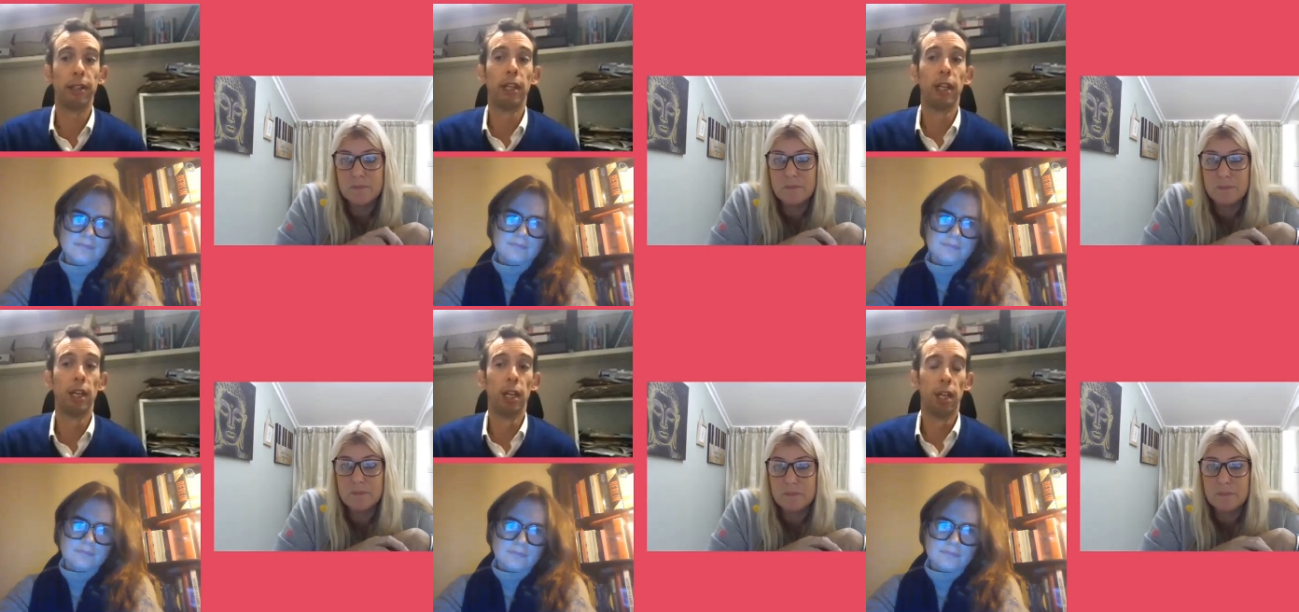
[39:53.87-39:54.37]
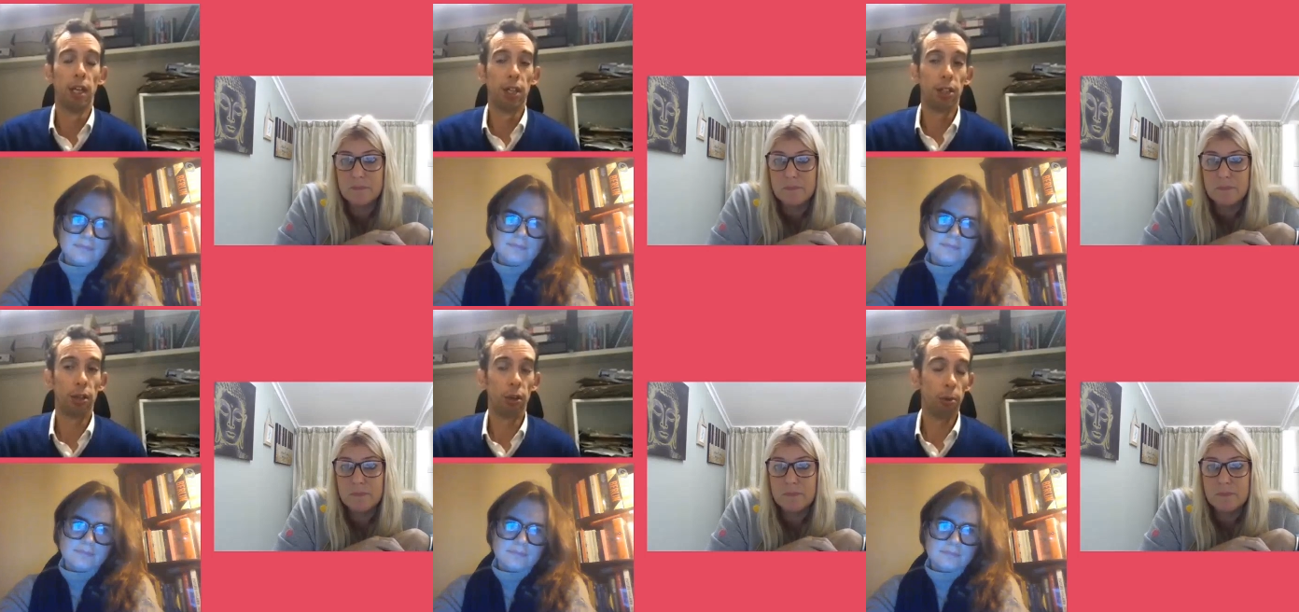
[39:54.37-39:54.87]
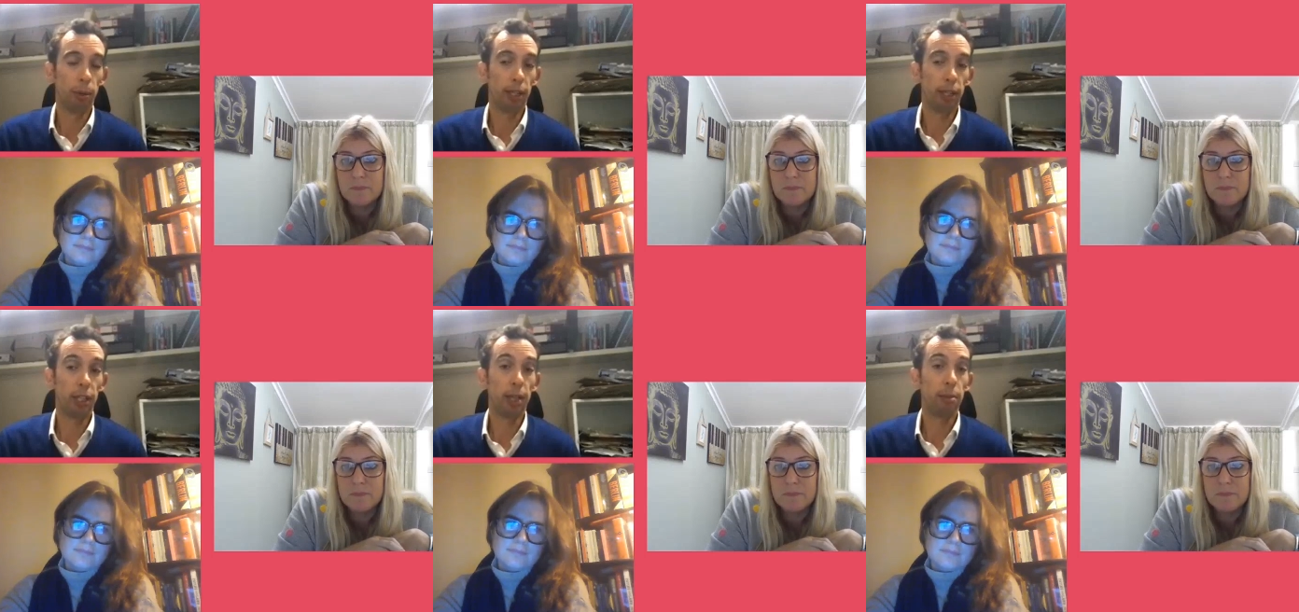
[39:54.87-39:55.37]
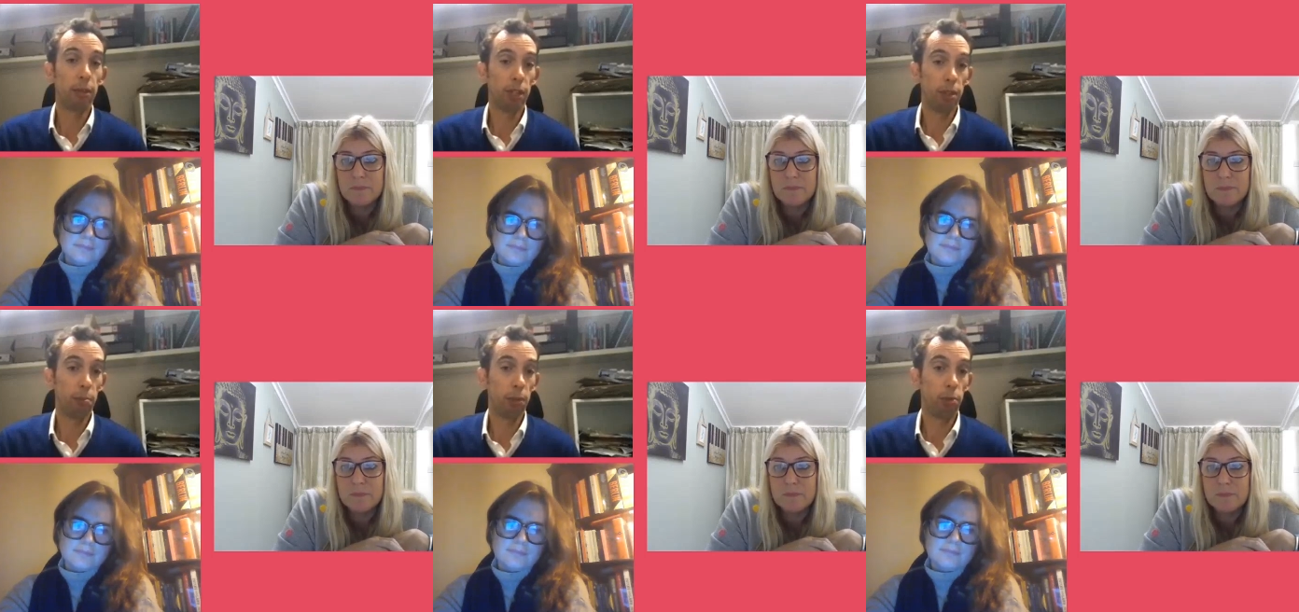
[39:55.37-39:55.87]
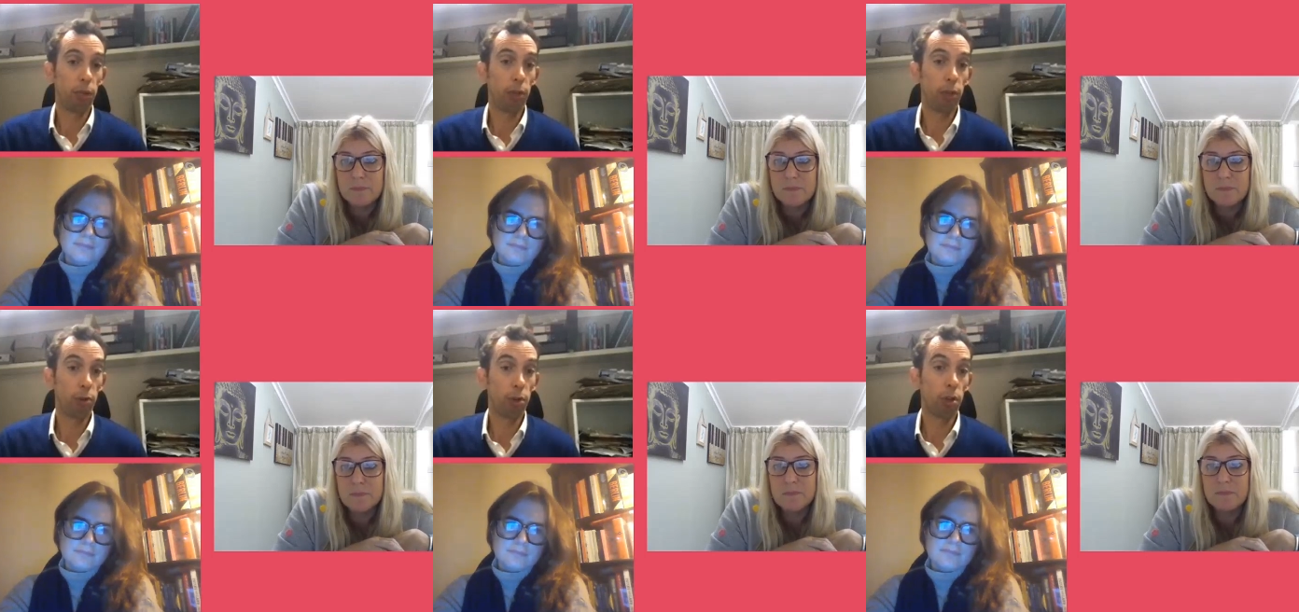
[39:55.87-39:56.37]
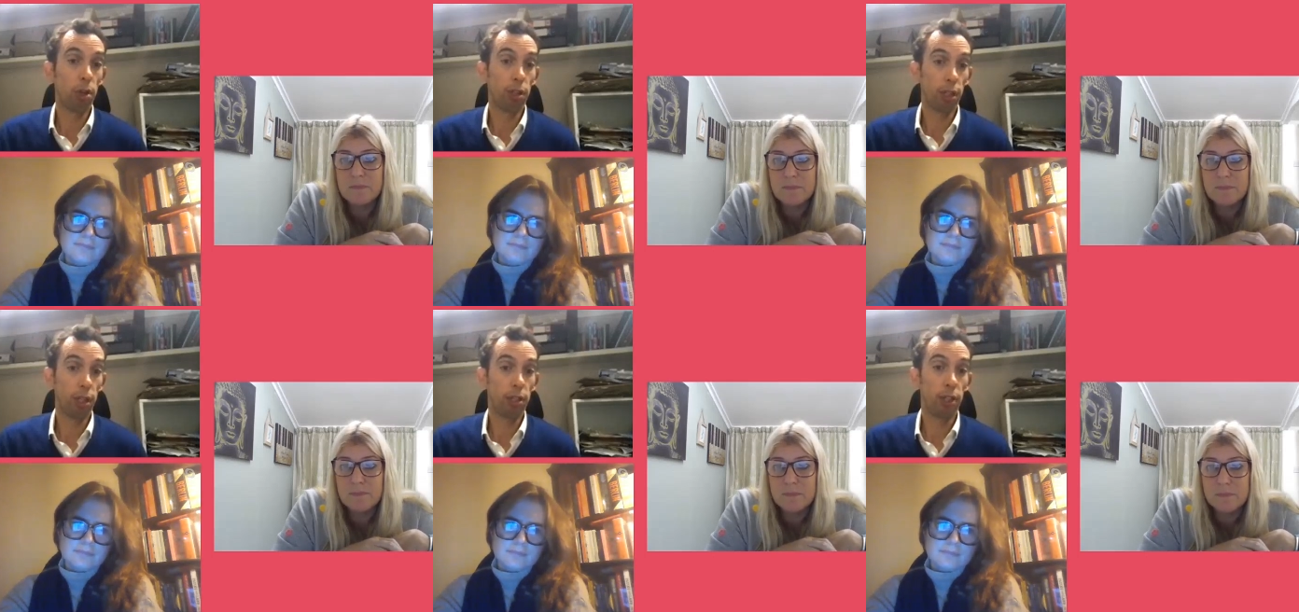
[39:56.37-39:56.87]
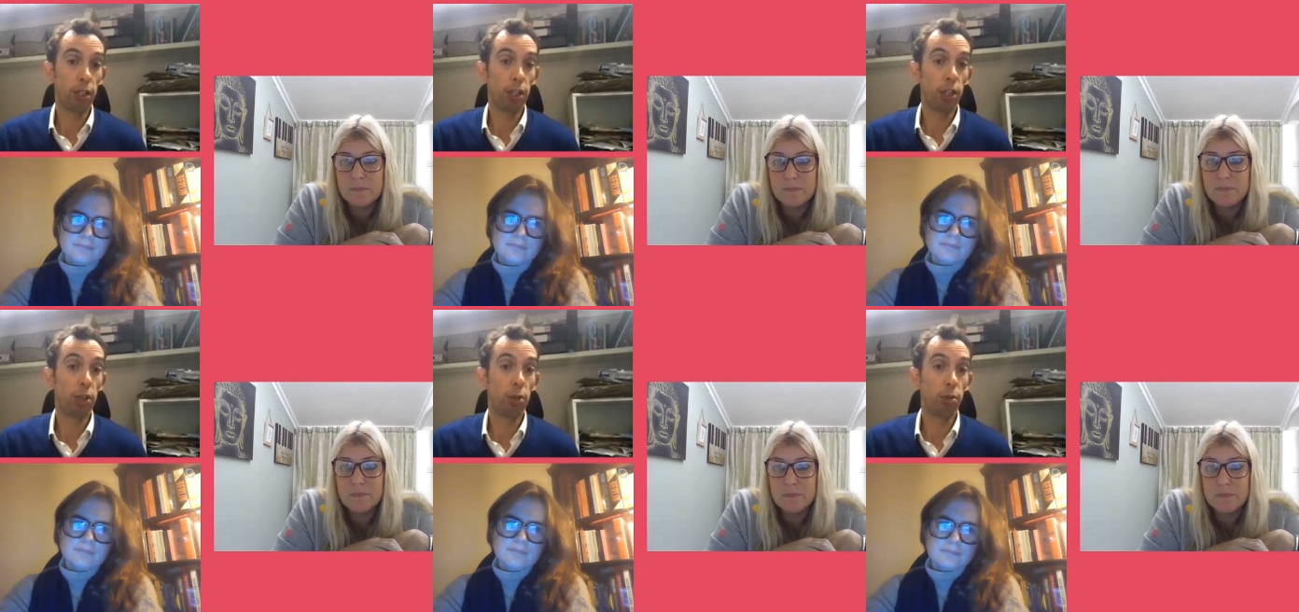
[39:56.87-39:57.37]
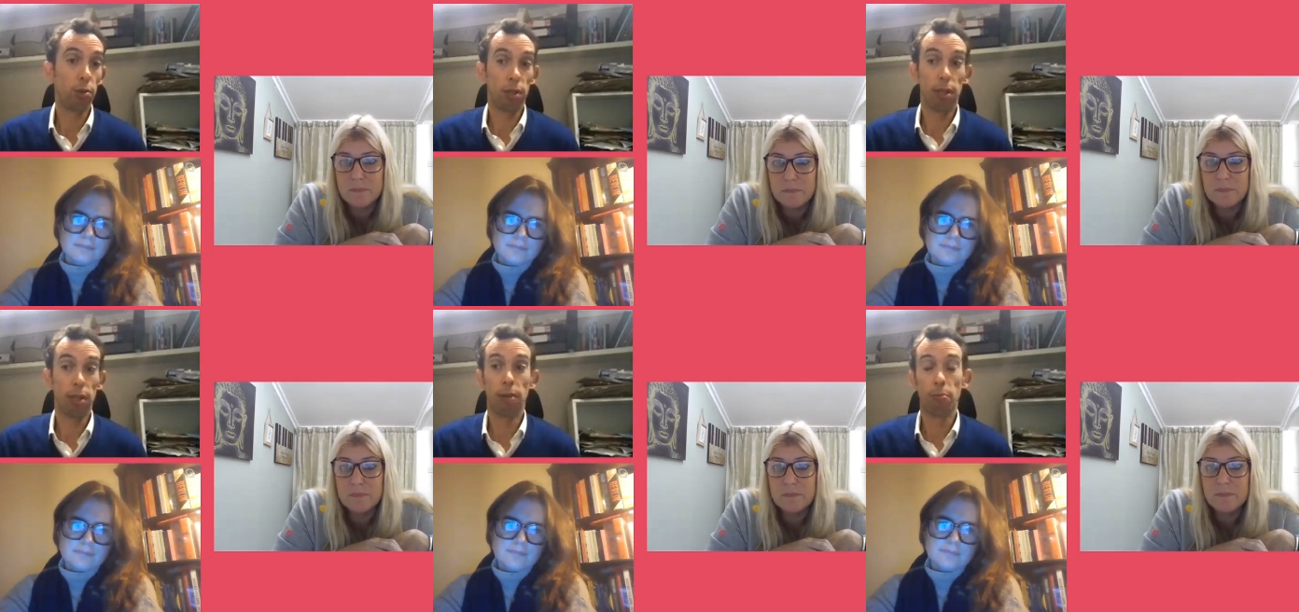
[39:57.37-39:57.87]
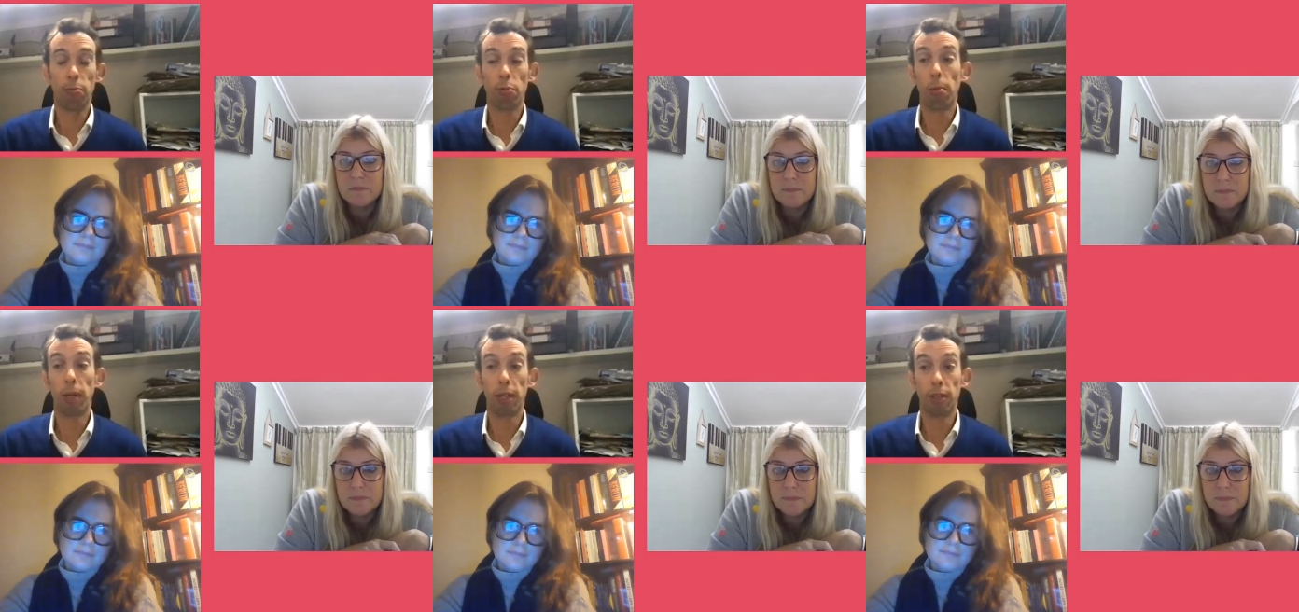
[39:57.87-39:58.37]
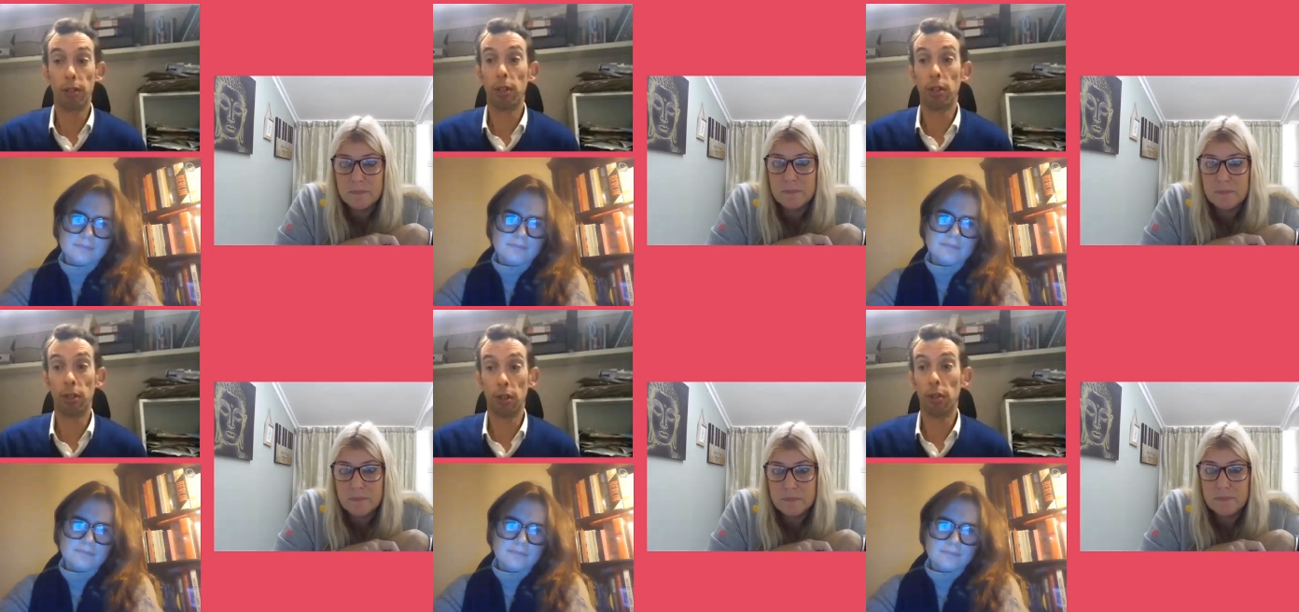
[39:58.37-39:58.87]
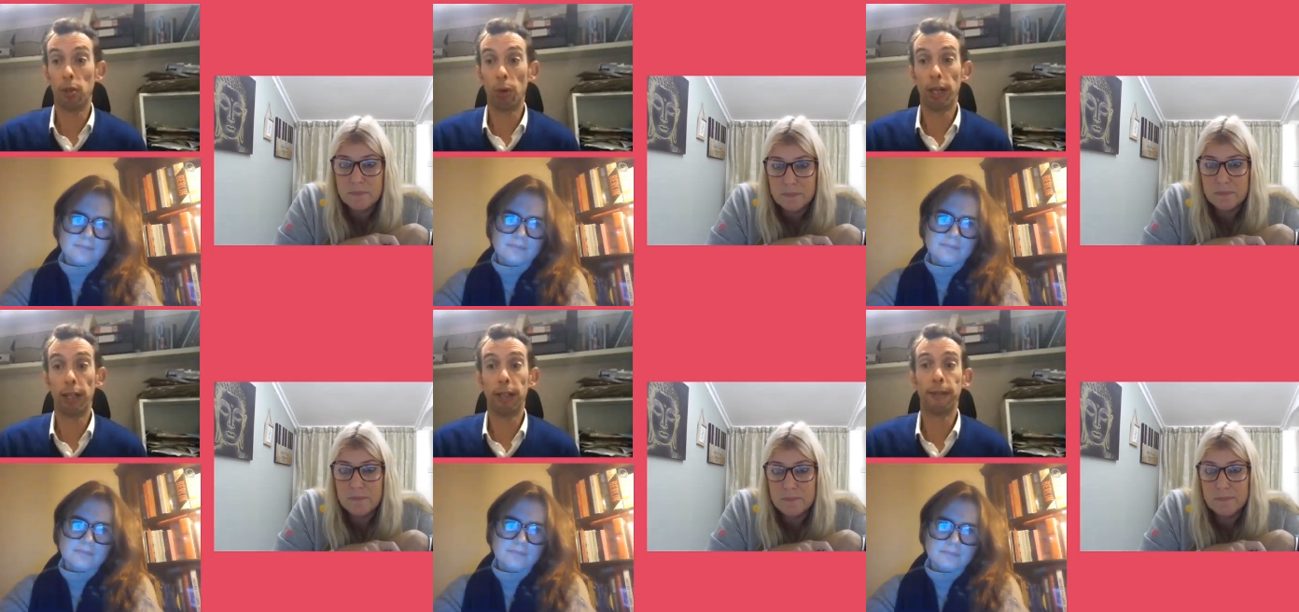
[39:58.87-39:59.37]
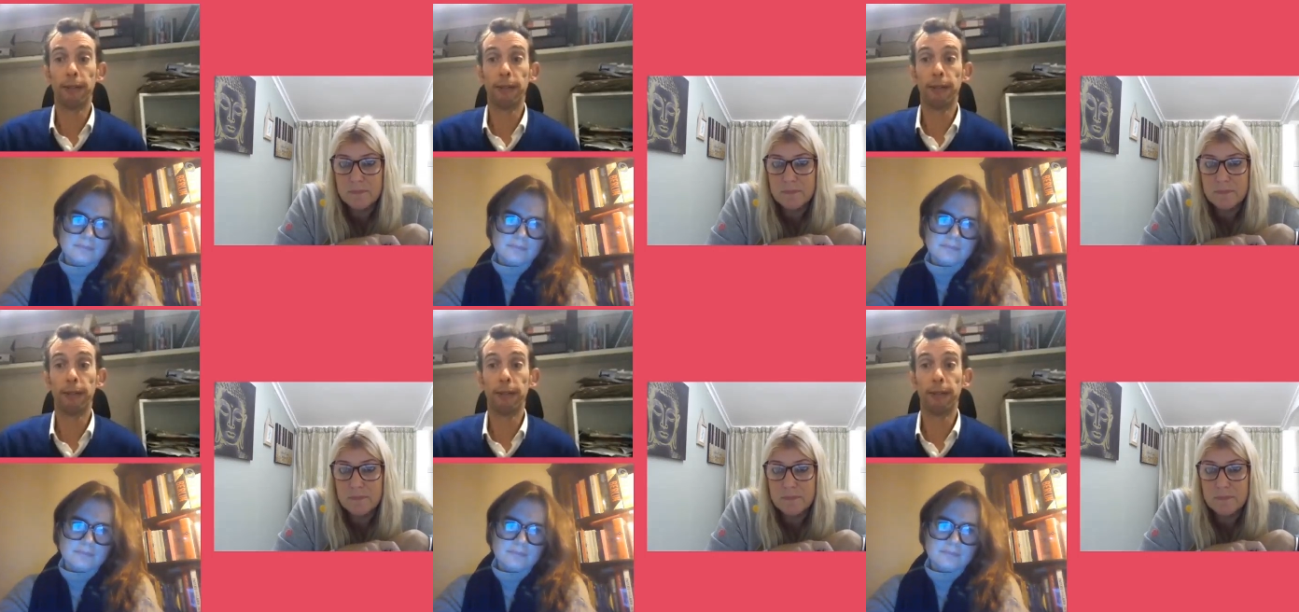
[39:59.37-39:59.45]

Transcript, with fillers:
Speaker 1: mm-hmm. so it will be a team decision between your oncologist and you and probably a surgeon as well